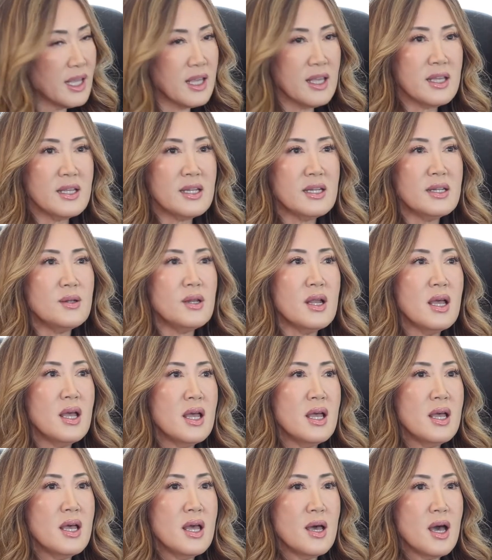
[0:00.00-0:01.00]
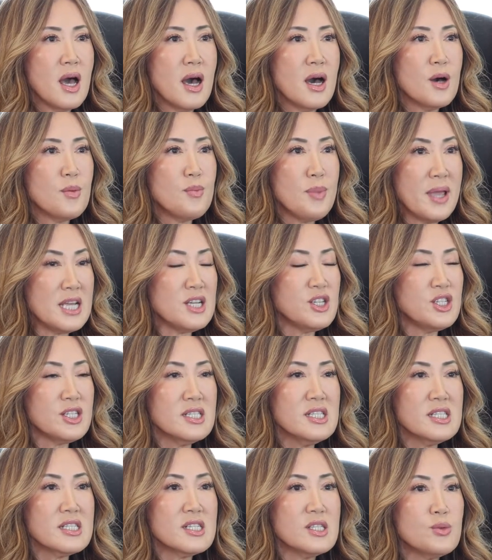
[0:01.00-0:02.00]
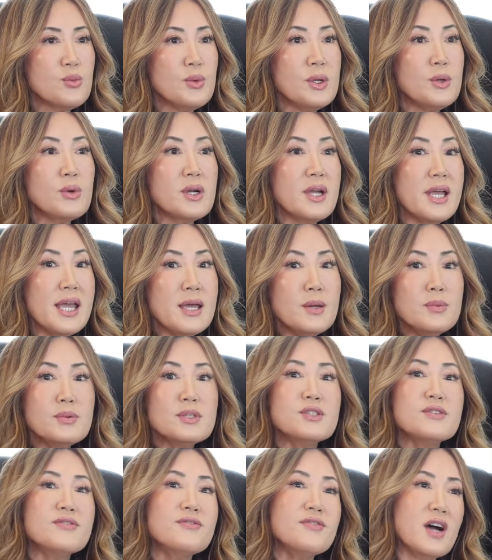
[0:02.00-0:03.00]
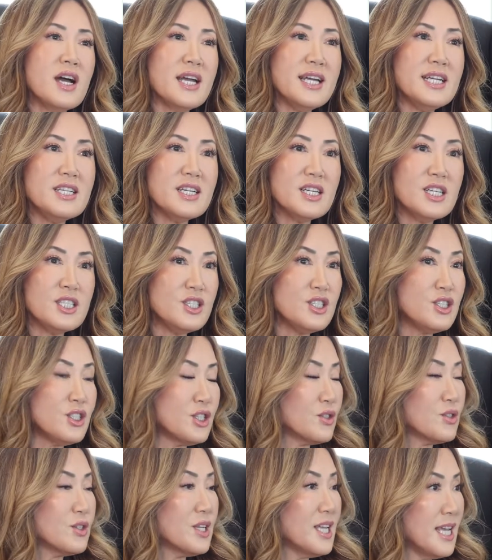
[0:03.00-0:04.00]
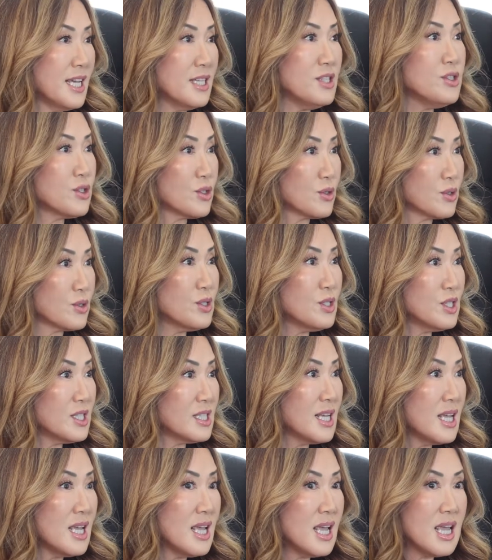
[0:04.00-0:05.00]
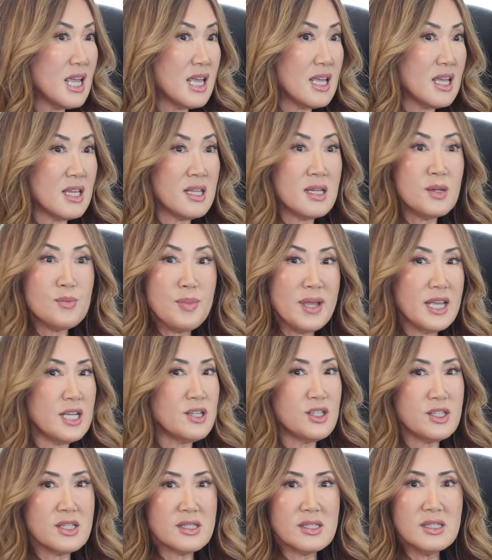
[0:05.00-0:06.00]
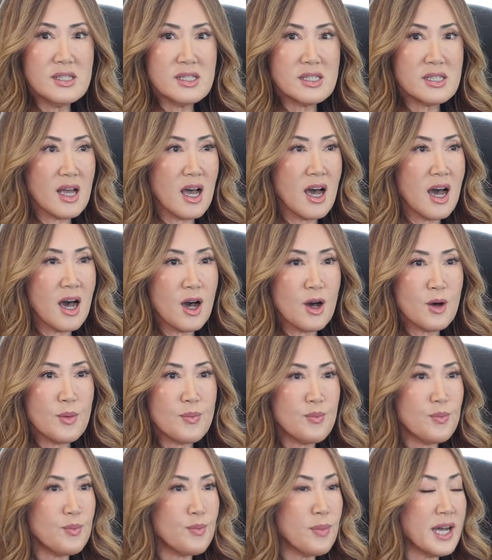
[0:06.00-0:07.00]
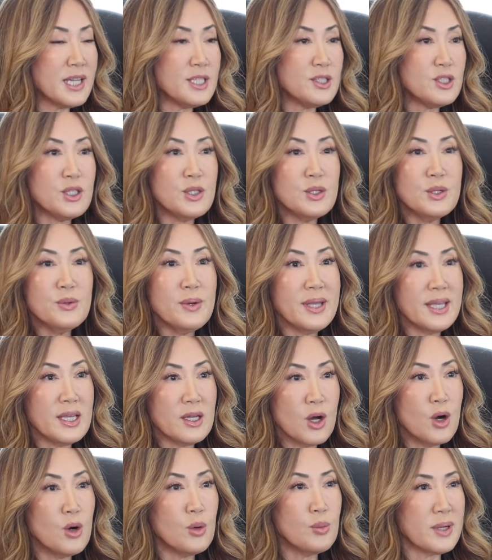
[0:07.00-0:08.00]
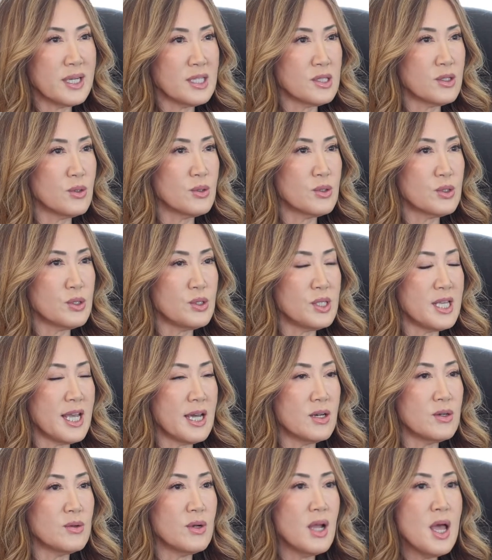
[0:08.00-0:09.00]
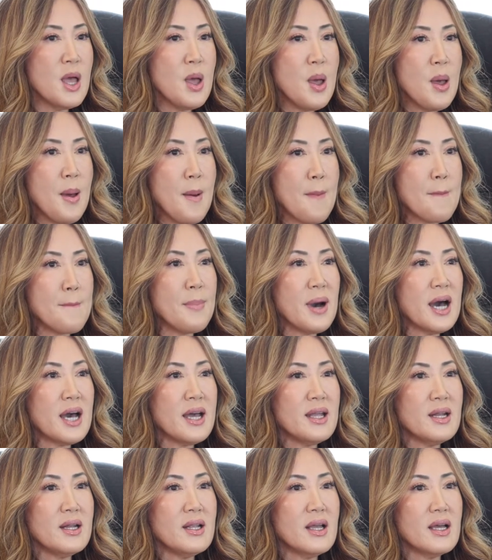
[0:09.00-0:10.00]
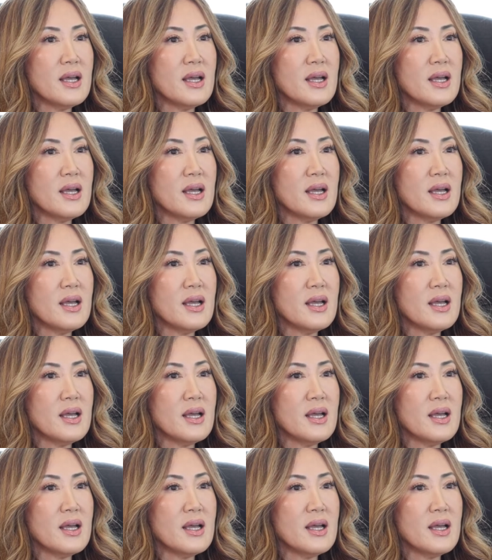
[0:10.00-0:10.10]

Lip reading: in patients because we were able to find additional cancers in patients by doing whole breast ultrasound. But